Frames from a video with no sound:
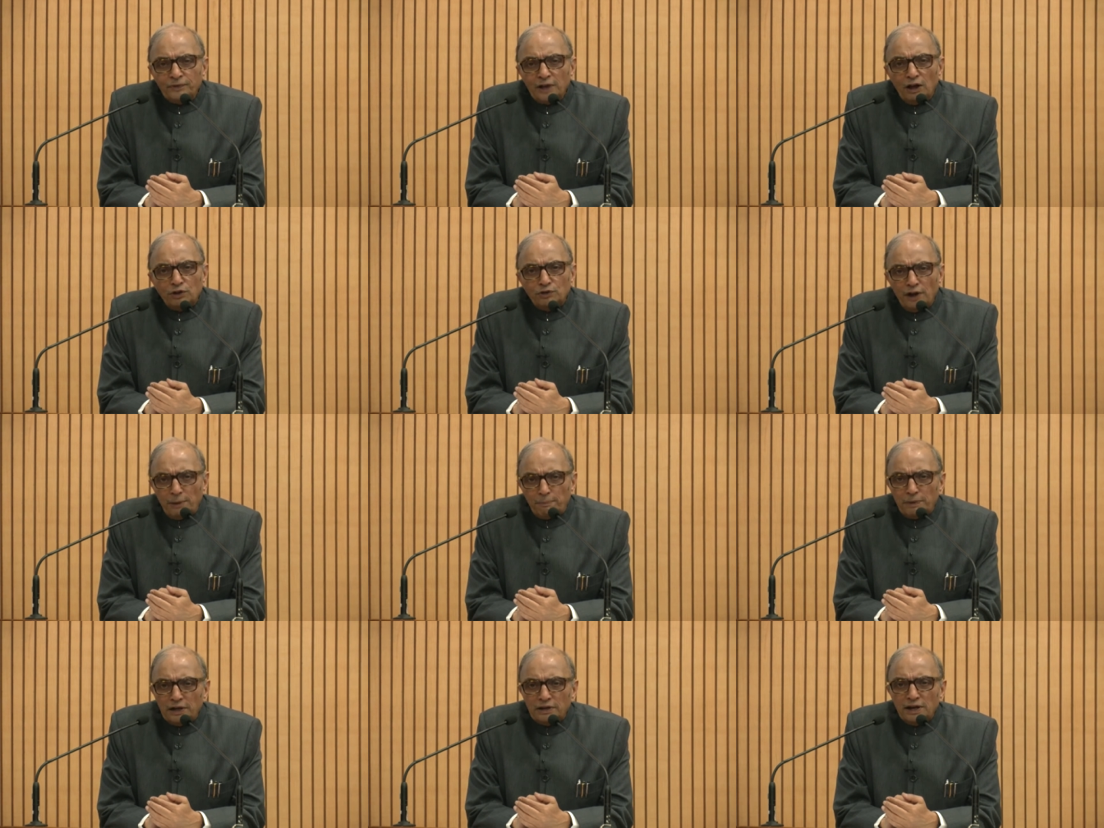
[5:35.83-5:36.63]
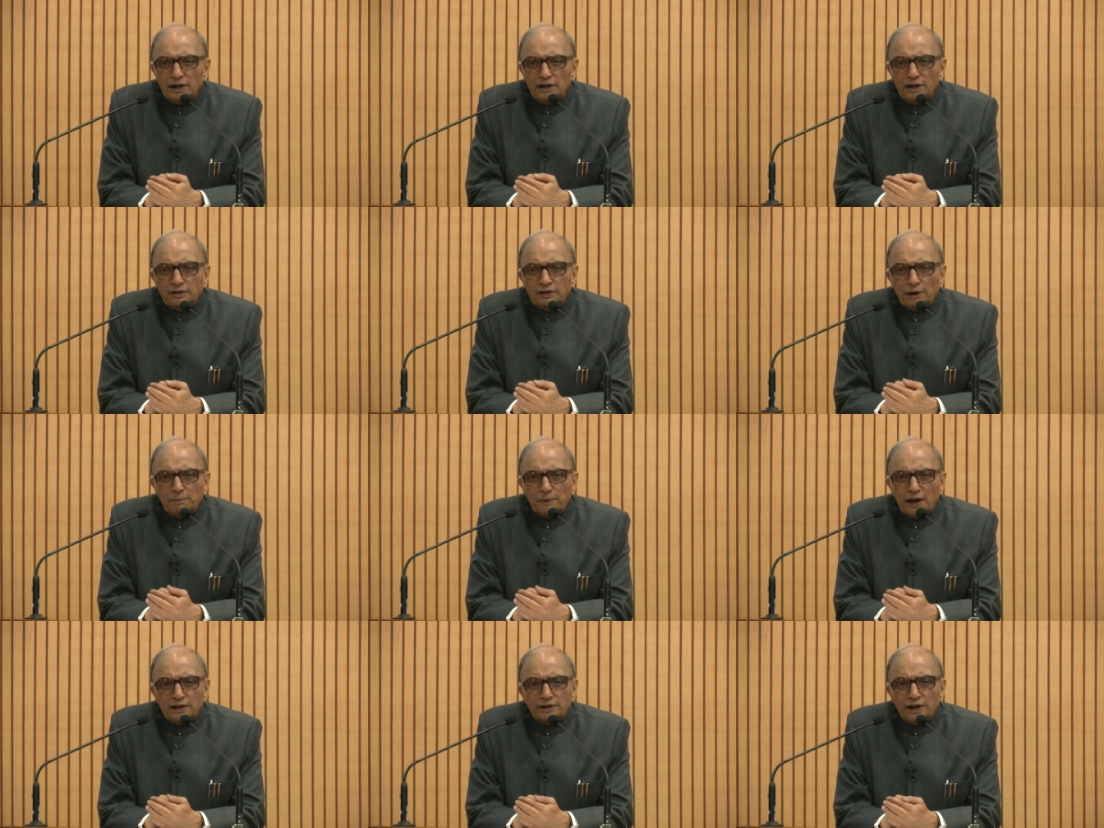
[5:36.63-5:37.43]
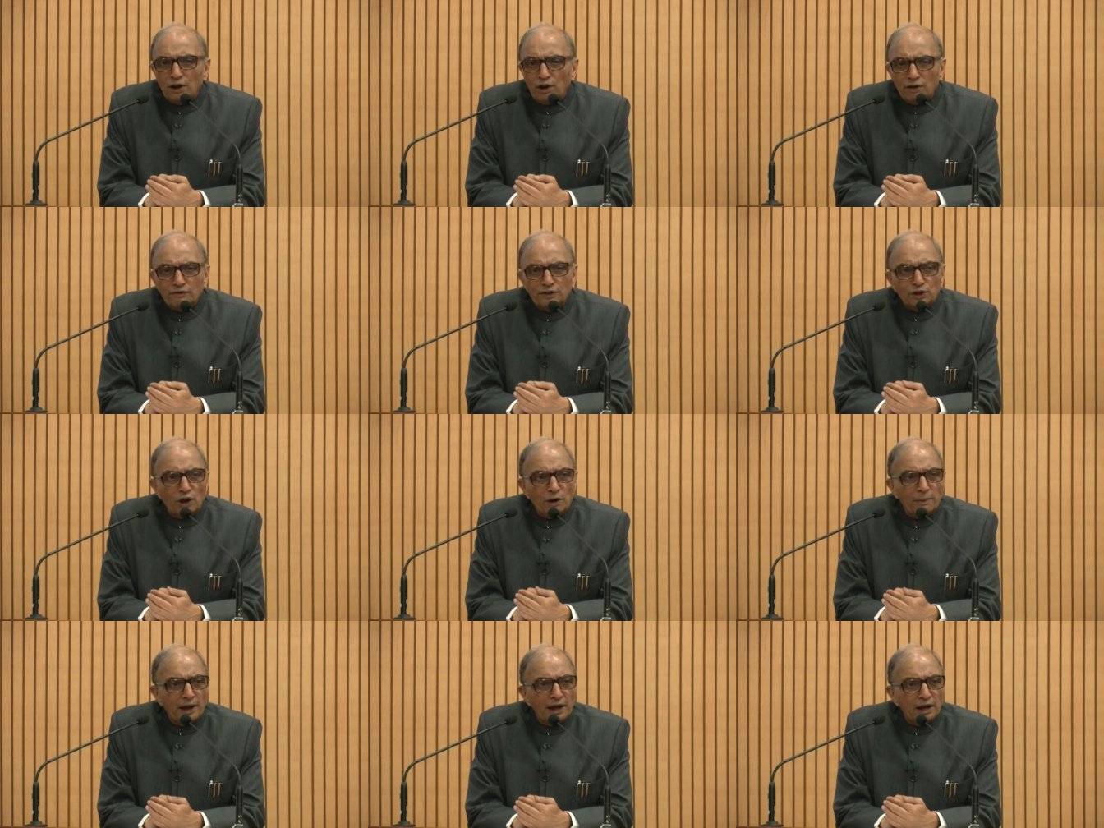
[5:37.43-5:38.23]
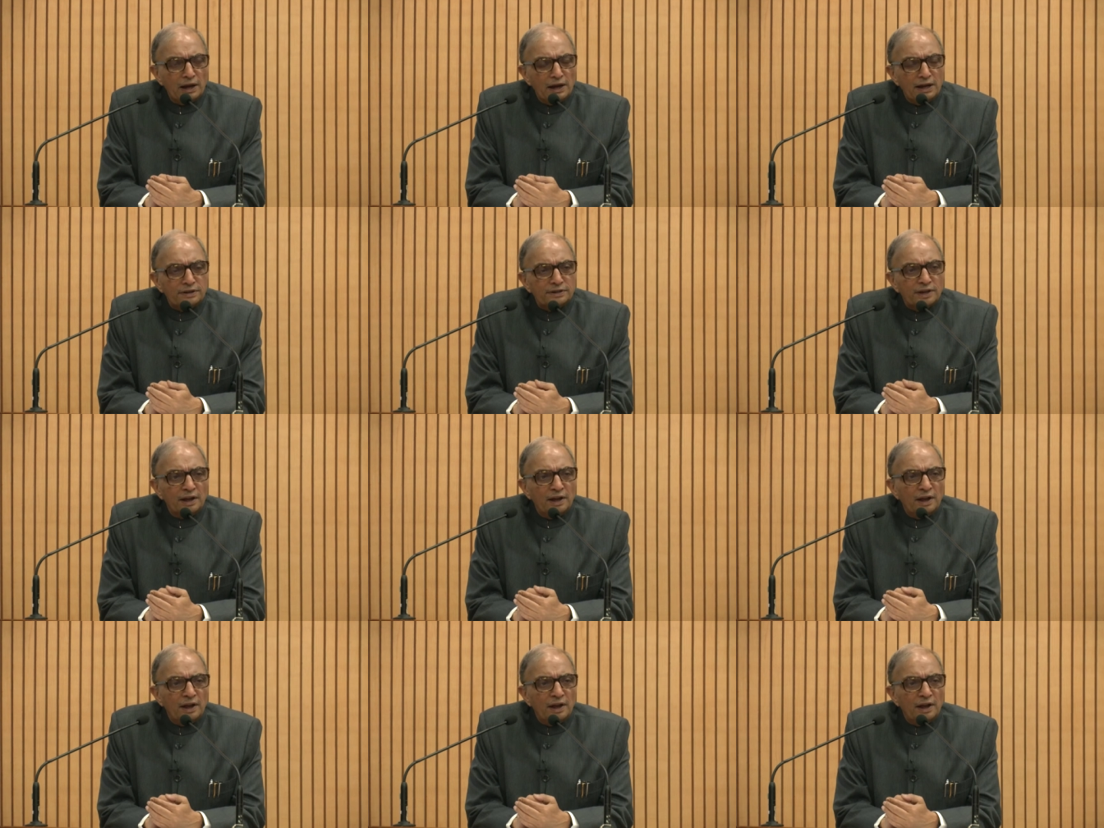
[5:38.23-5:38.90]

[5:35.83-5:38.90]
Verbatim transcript: I was very pleasantly surprised, along with all my colleagues,